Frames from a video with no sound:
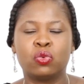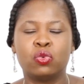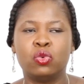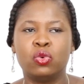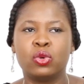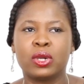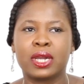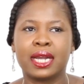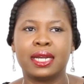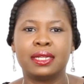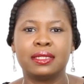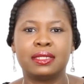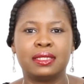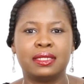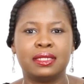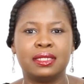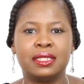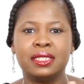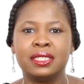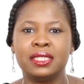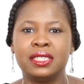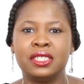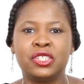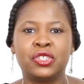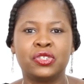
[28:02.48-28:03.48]
we'll look at
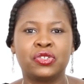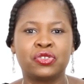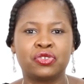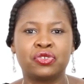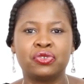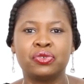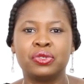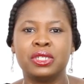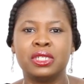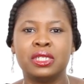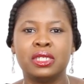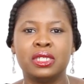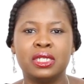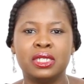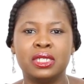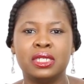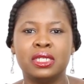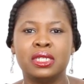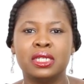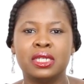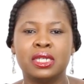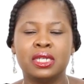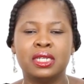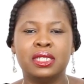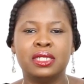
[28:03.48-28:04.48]
the history.